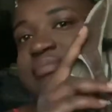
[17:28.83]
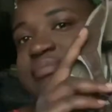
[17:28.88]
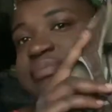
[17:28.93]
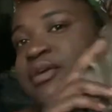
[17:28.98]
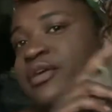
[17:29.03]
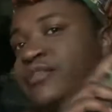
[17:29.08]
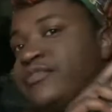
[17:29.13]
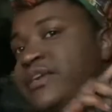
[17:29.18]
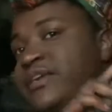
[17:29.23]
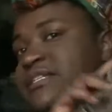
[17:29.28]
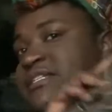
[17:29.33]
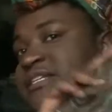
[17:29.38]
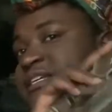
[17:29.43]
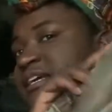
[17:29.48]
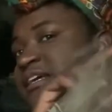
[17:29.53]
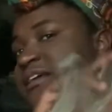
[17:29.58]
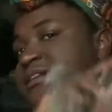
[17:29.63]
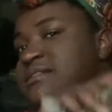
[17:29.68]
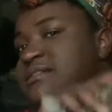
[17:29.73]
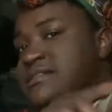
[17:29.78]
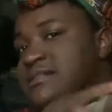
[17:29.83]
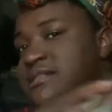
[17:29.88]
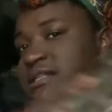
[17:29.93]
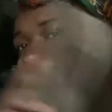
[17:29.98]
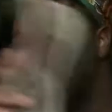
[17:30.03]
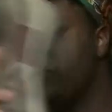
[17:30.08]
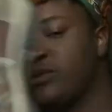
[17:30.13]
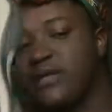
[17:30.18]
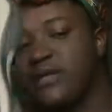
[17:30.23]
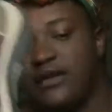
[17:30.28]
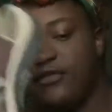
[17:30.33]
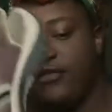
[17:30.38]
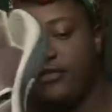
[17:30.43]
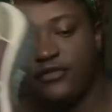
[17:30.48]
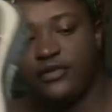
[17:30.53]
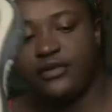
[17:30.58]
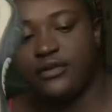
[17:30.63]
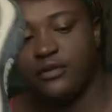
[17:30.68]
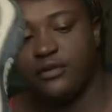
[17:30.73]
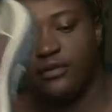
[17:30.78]
perfect Keens. These were a
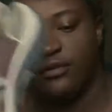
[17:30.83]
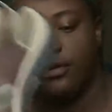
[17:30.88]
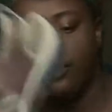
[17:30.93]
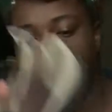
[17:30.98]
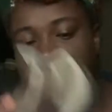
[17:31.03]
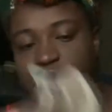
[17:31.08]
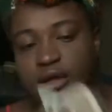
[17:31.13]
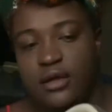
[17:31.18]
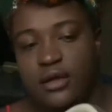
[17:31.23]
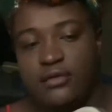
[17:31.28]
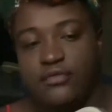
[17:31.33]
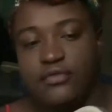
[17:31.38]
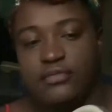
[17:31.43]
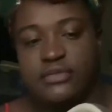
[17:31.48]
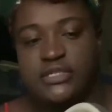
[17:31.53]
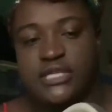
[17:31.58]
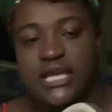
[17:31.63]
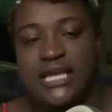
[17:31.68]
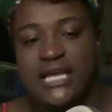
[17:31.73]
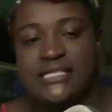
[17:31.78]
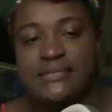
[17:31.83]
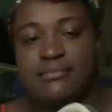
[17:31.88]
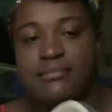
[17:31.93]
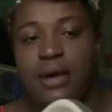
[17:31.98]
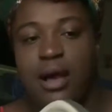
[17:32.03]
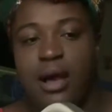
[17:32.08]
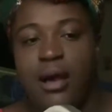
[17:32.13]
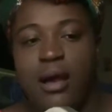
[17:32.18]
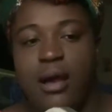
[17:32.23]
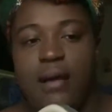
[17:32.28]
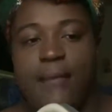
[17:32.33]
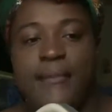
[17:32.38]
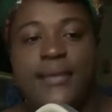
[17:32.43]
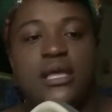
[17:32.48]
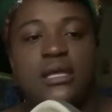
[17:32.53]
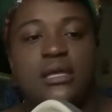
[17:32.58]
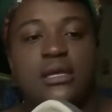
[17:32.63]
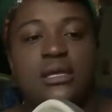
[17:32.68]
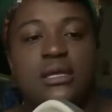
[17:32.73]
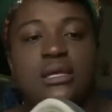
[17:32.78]
gift from Ty's mom,
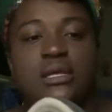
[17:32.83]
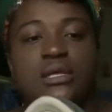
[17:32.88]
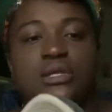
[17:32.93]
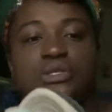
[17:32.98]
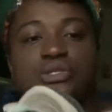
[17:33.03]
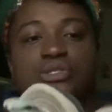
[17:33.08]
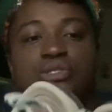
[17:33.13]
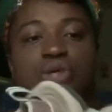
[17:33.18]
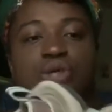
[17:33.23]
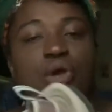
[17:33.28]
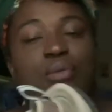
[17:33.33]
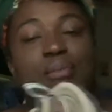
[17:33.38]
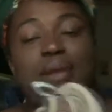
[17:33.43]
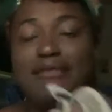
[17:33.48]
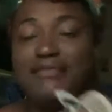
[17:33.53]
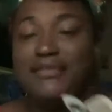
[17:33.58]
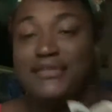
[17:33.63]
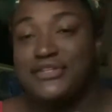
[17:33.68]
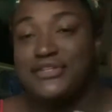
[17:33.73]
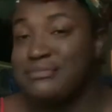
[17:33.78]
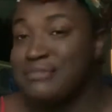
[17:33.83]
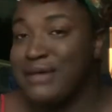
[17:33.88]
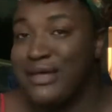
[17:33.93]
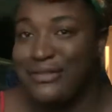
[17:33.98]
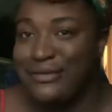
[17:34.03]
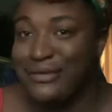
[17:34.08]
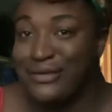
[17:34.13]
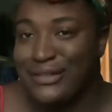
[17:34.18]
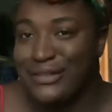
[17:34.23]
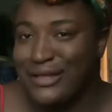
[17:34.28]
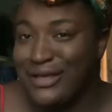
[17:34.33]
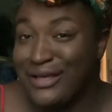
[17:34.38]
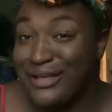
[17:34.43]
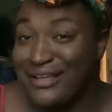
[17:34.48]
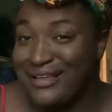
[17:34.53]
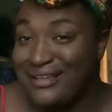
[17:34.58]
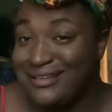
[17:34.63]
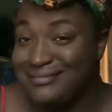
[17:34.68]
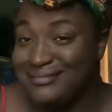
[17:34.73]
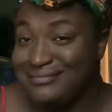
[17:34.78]
so my future mother-in-law.